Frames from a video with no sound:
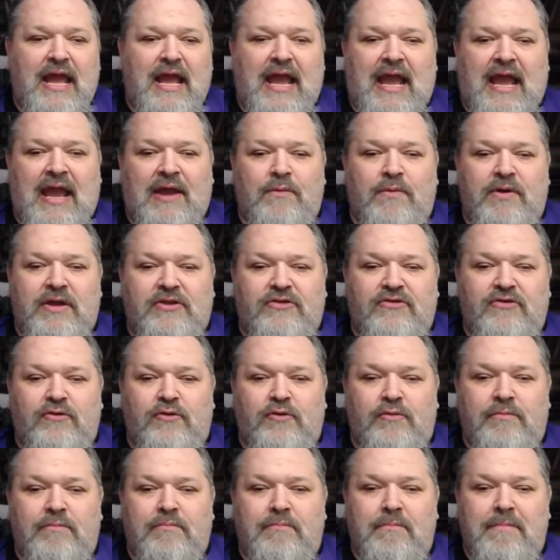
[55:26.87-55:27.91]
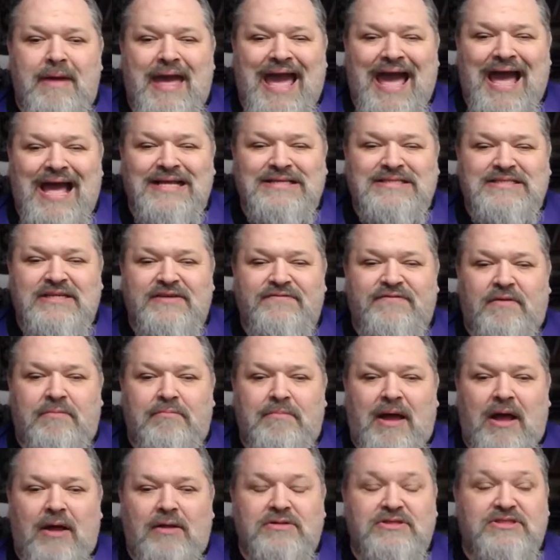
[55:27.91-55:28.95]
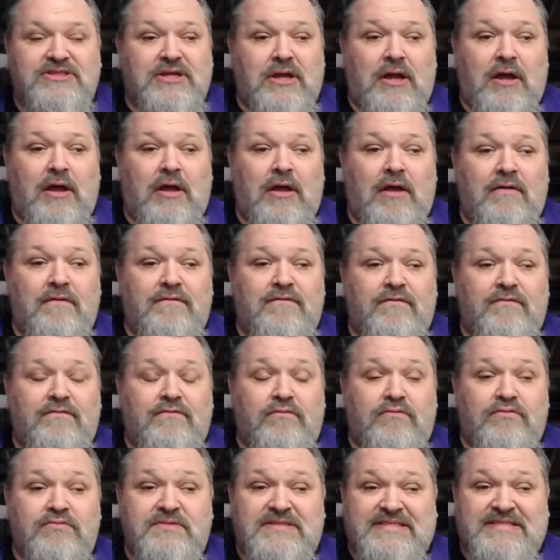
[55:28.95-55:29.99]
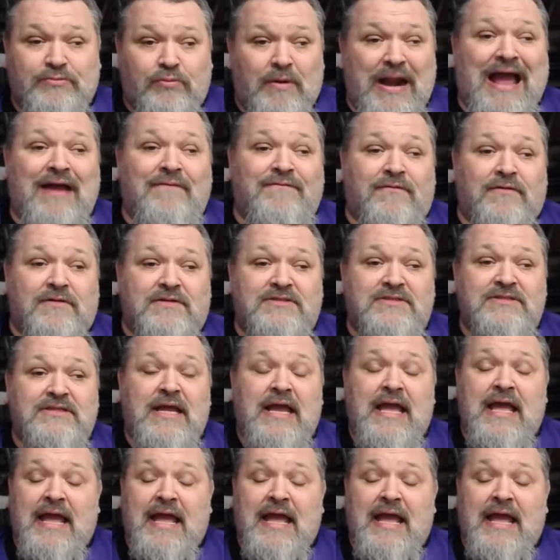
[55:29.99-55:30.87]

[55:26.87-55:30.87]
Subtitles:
and we do massive amounts of raffles.